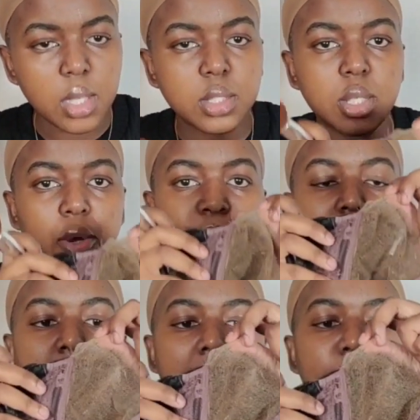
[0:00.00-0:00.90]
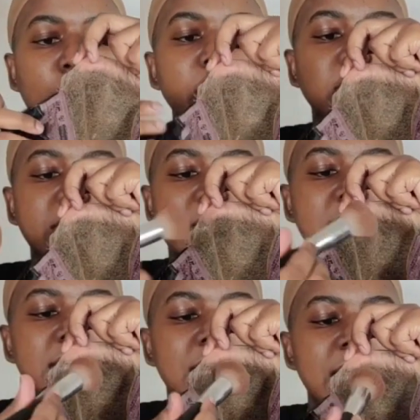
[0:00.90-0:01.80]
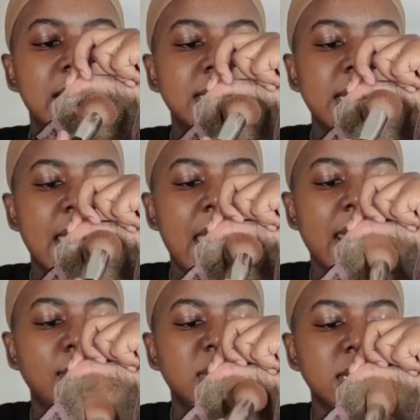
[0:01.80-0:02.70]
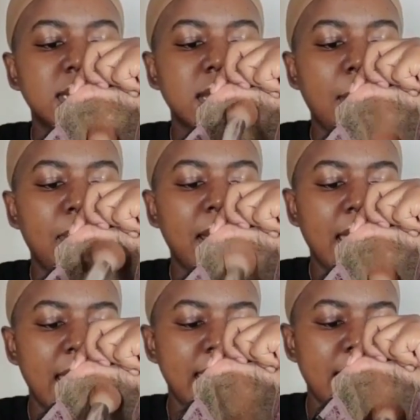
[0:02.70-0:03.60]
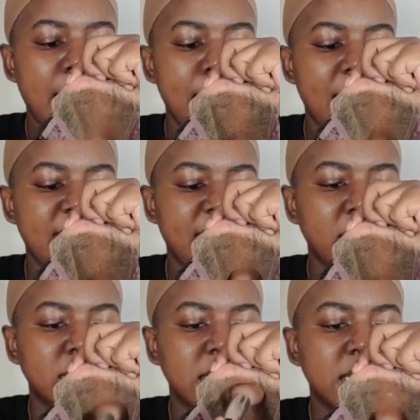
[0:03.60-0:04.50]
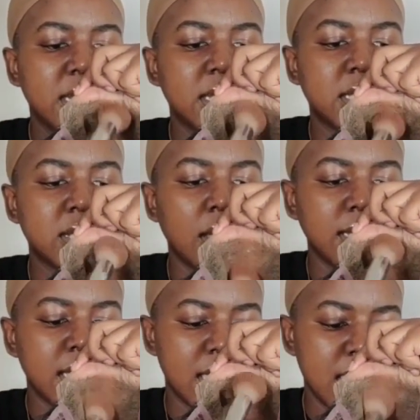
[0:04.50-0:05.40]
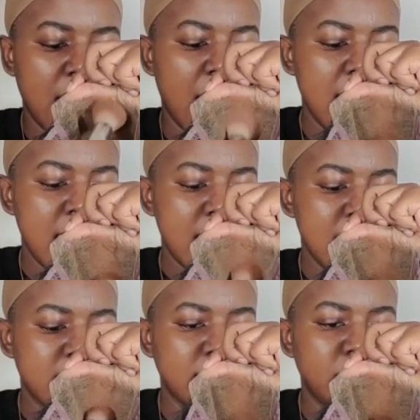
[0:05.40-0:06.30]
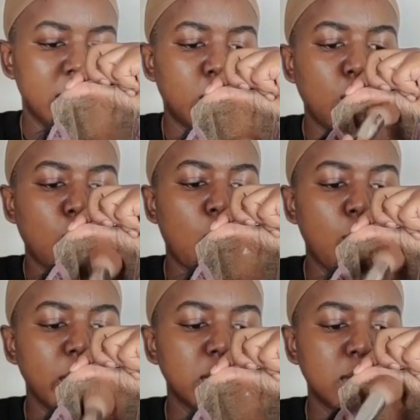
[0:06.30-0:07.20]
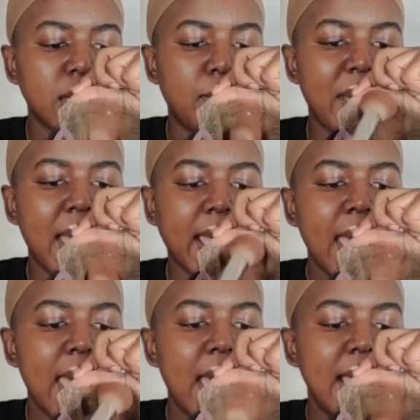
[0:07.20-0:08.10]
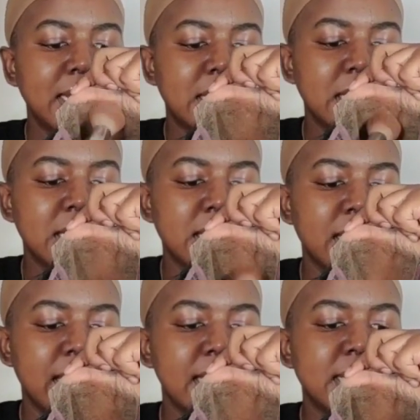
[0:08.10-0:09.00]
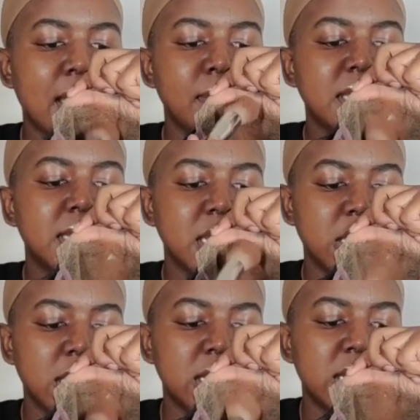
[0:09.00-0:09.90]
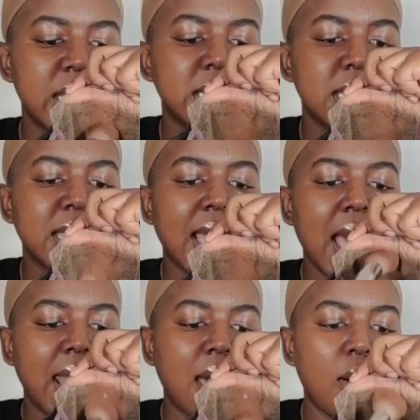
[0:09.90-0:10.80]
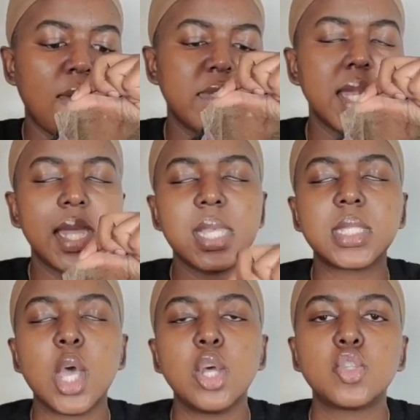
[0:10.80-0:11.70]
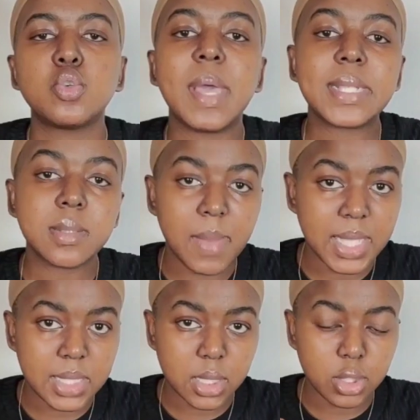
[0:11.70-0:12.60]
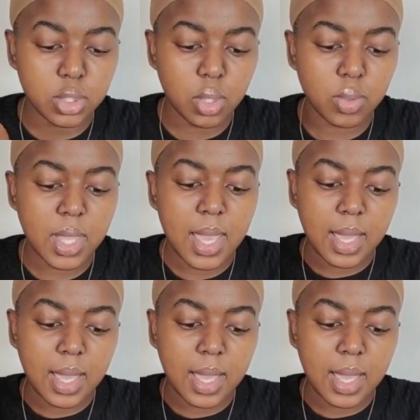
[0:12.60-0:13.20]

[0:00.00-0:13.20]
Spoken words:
so I'm going to tint the lace, and I'm just applying my foundation starting here in the middle, going to the back. And tinting the lace, I'm essentially changing the color of the lace to match my skin tone.